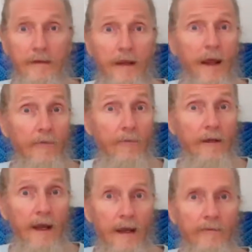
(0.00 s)
and
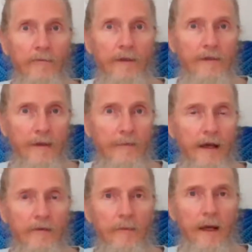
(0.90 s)
we have what's in
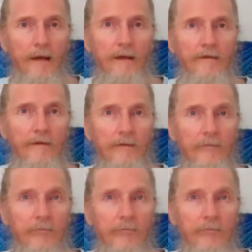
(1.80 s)
mathematics,